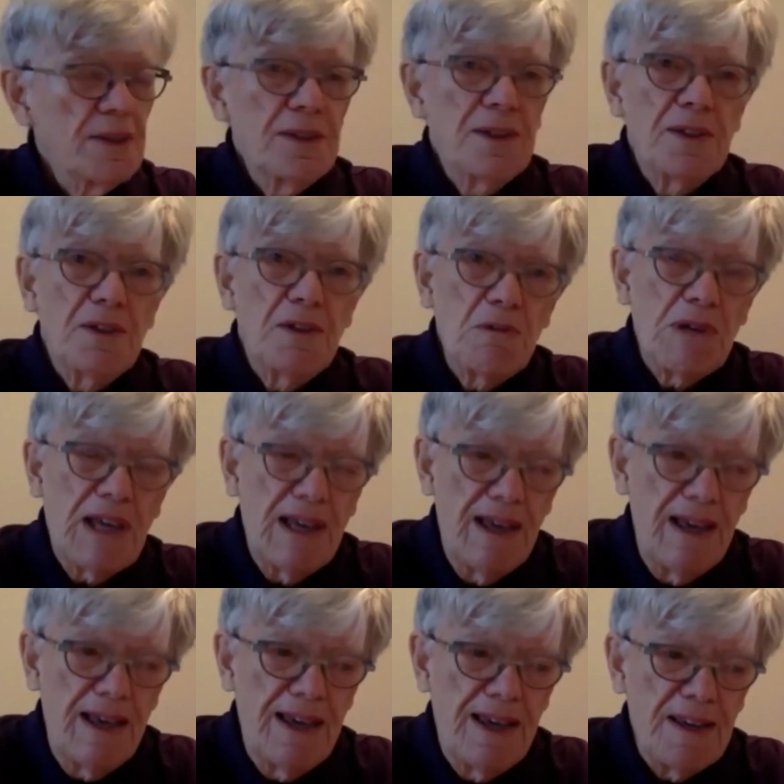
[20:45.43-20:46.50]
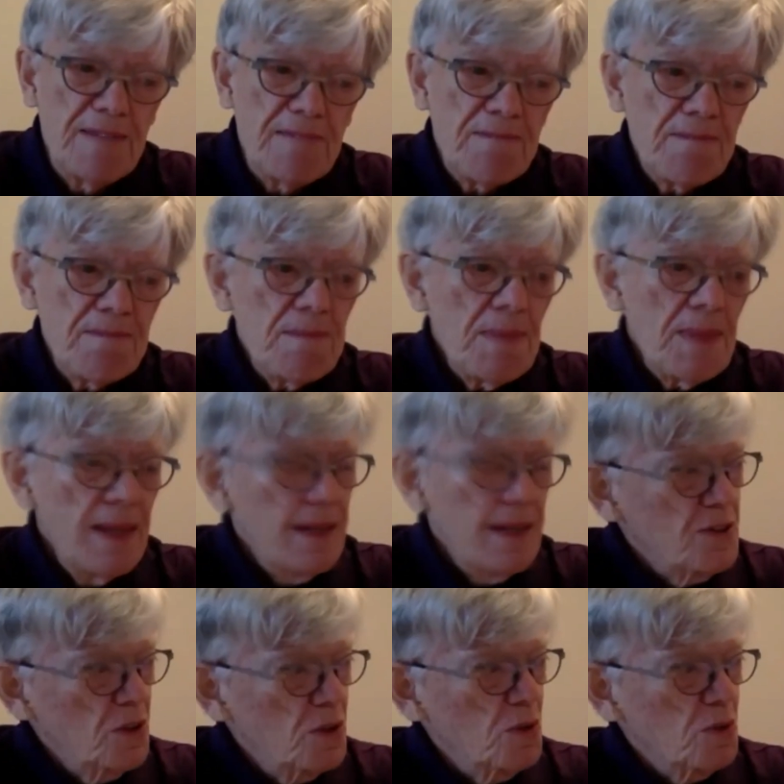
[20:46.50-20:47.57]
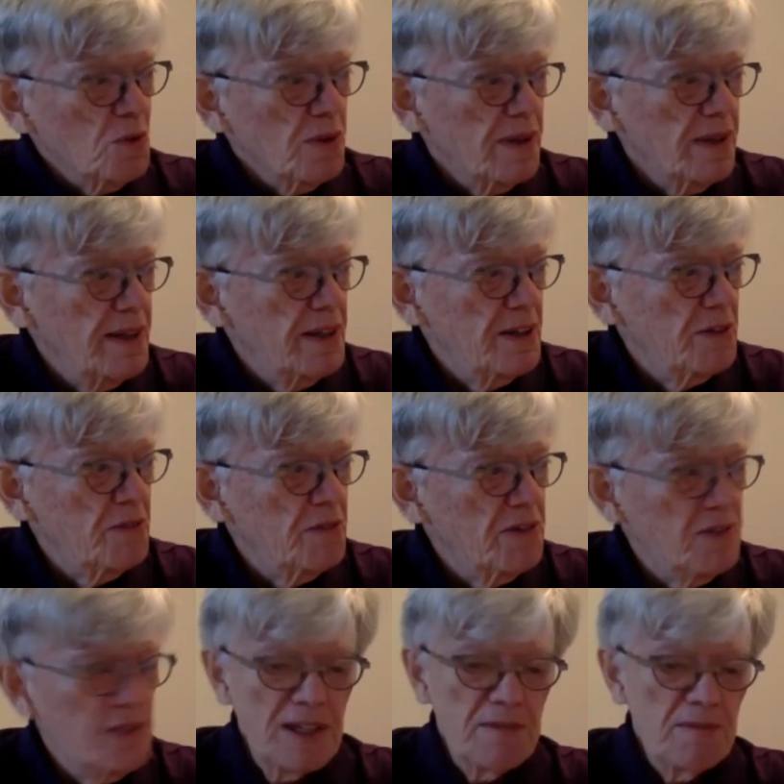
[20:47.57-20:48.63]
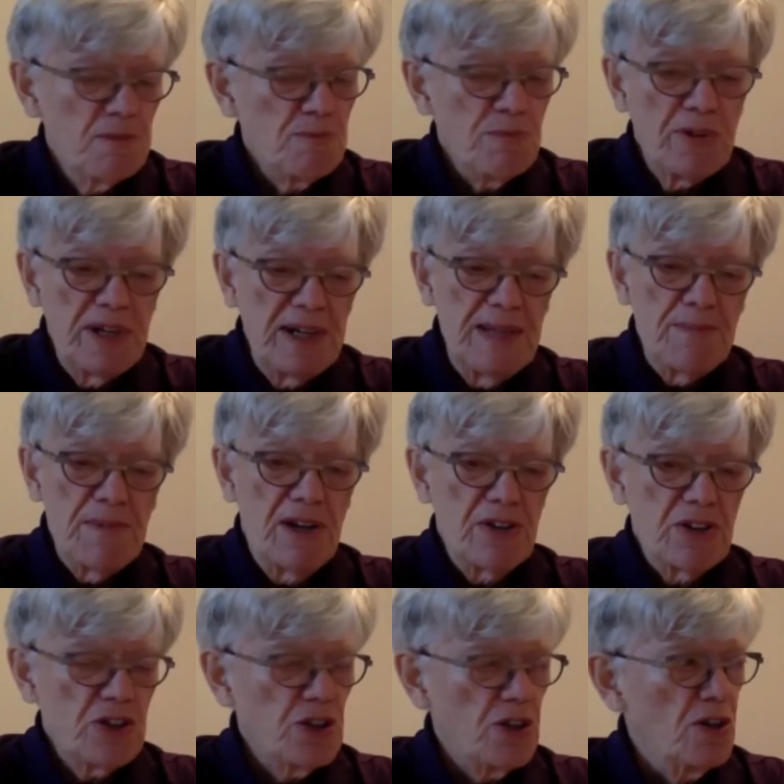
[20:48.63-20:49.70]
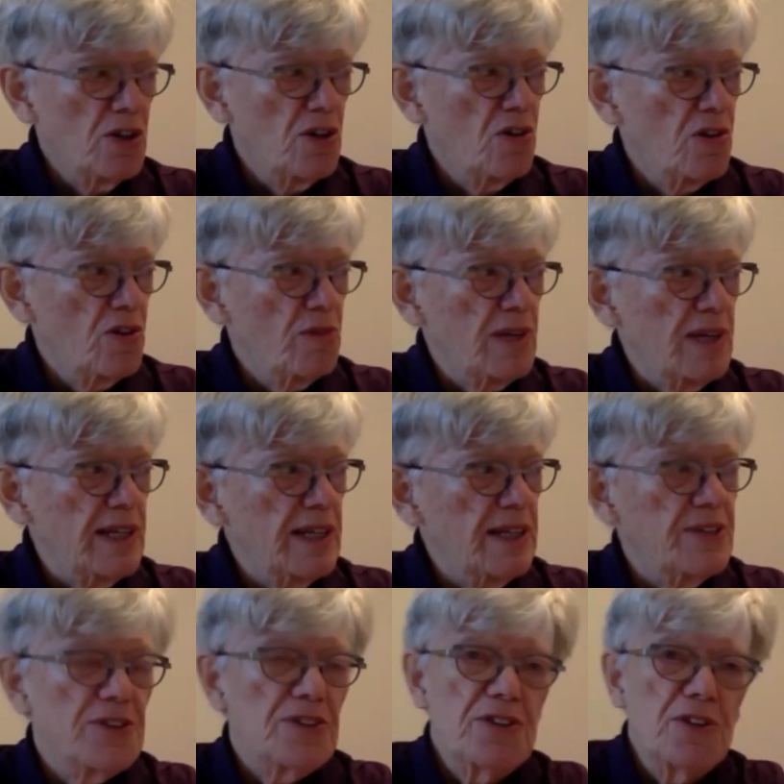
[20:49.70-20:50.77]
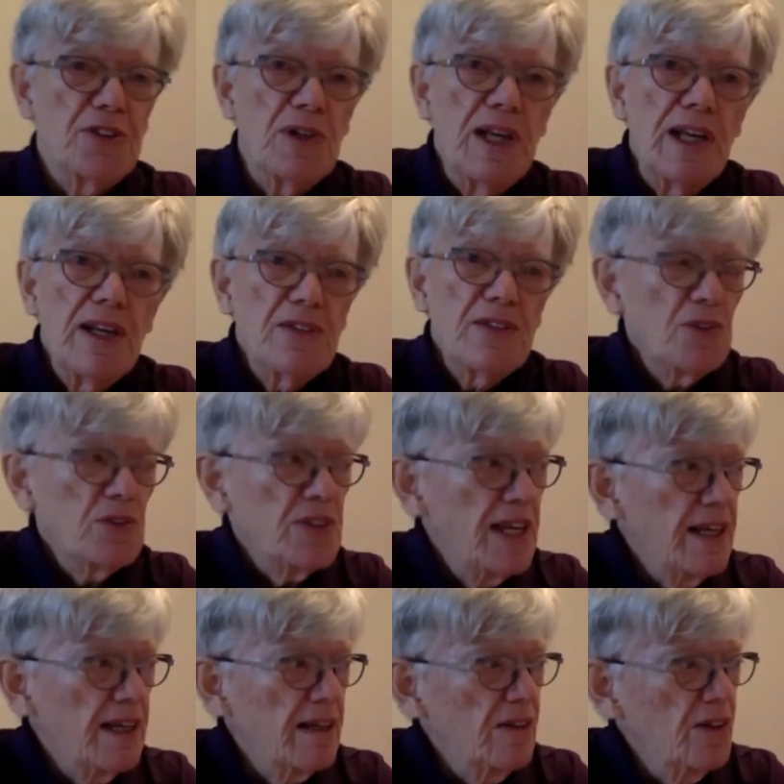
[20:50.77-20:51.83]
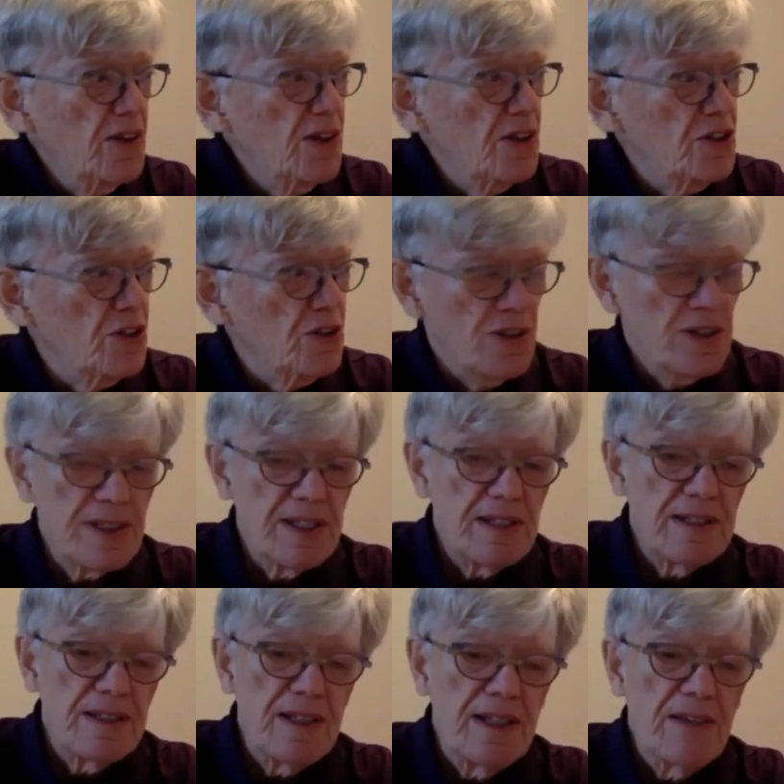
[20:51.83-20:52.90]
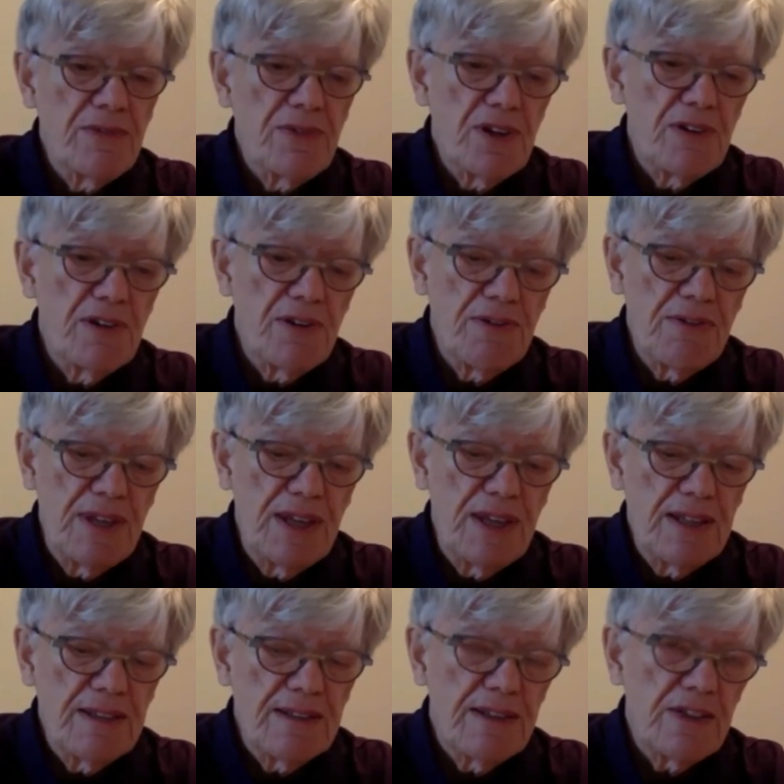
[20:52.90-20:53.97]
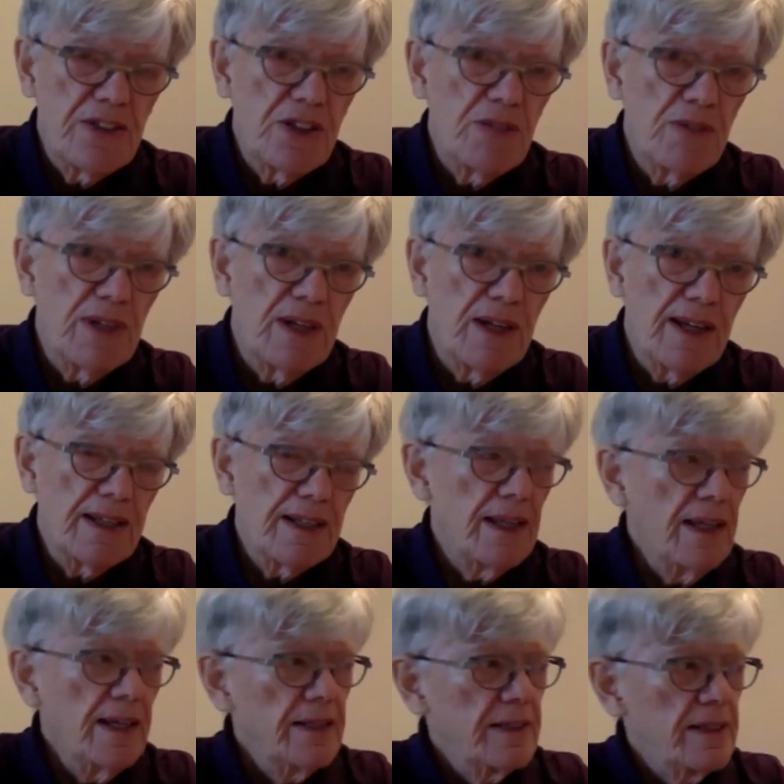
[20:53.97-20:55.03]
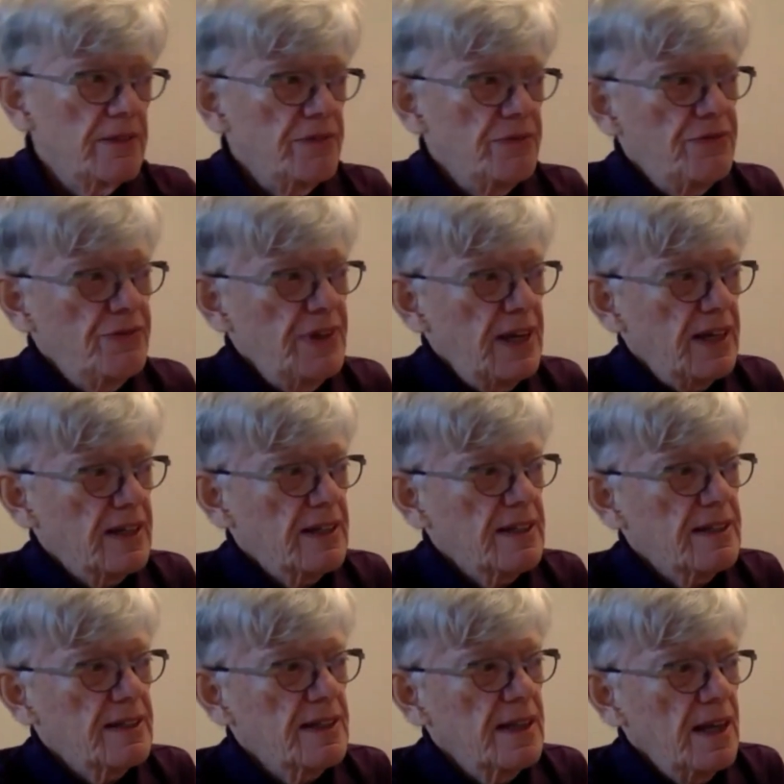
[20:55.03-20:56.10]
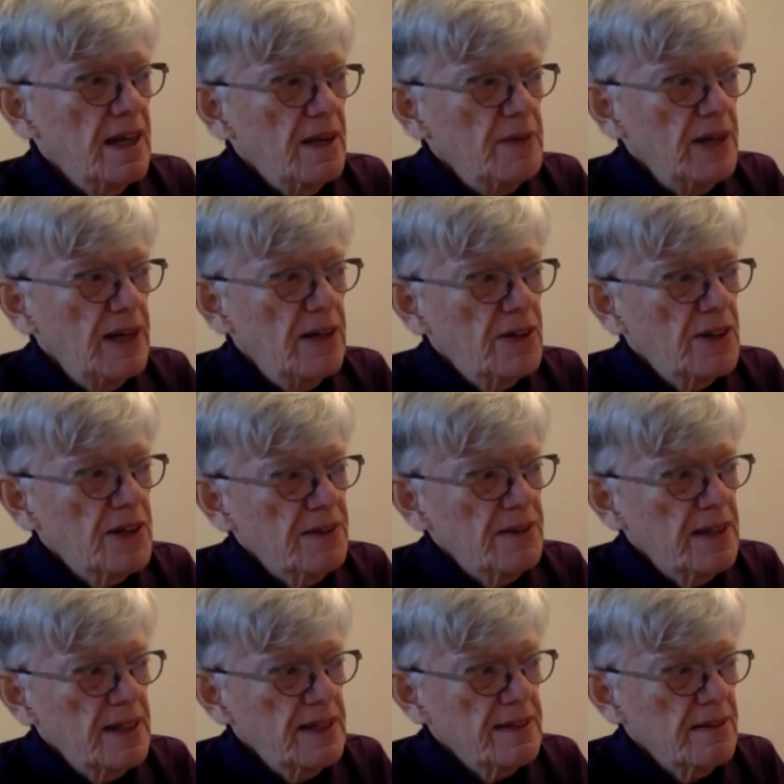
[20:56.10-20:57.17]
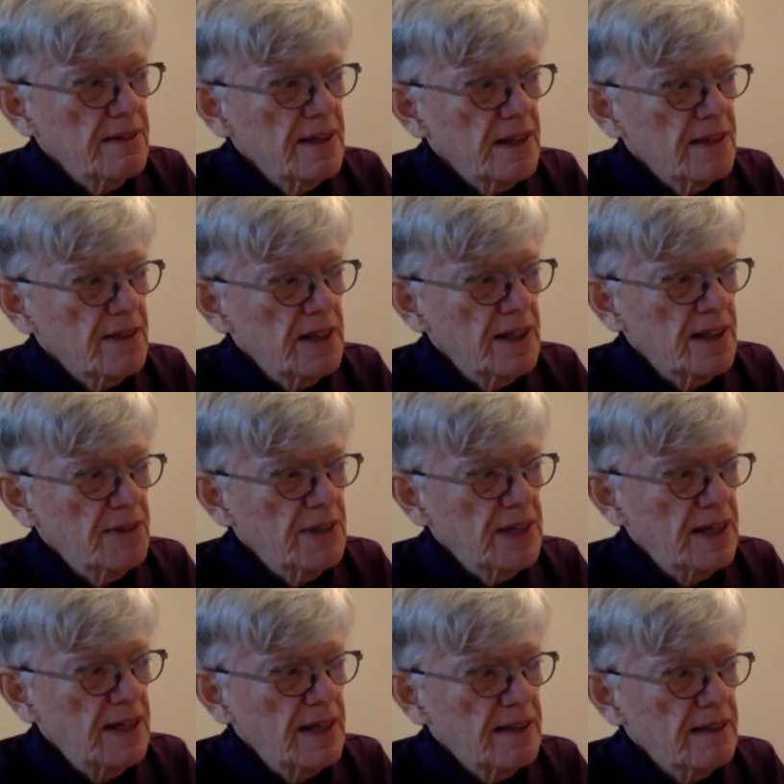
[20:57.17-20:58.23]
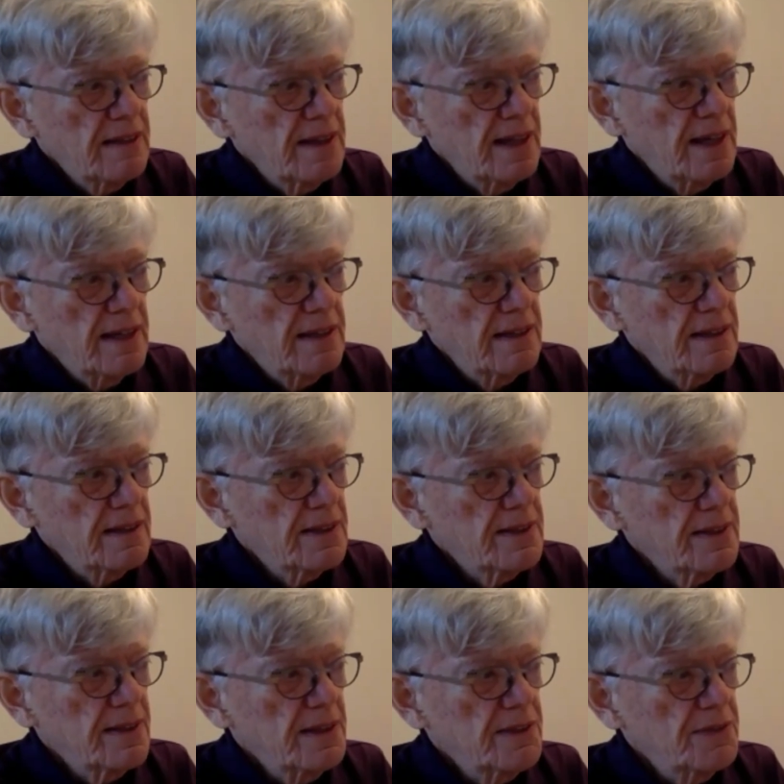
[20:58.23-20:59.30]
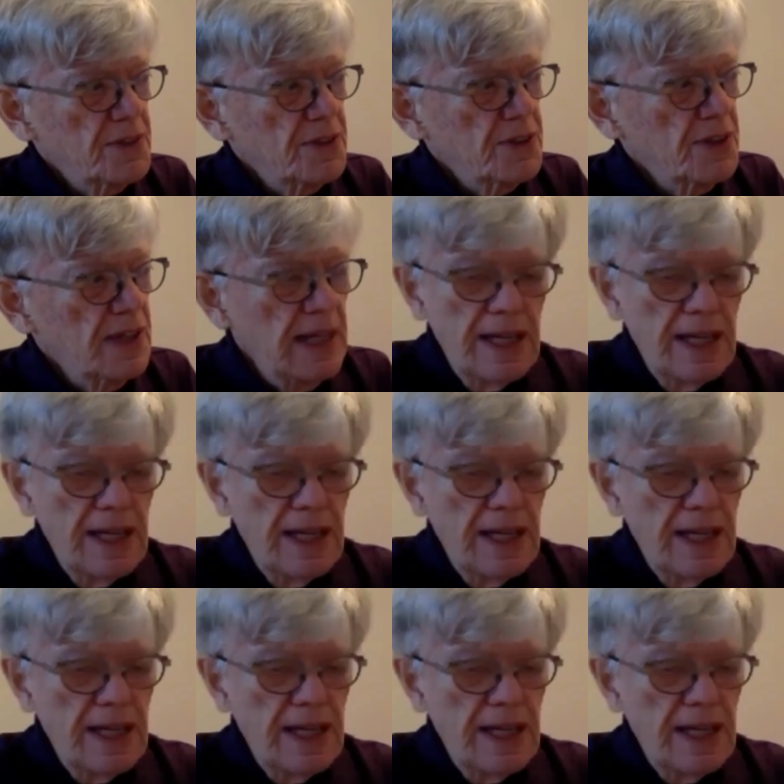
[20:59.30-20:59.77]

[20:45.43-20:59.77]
Okay, so we've done pretty much all that we need to do. So take a look at yours and see if there are things that you would like to fix. I mean, I look at this and think, oh, I would like that a little softer.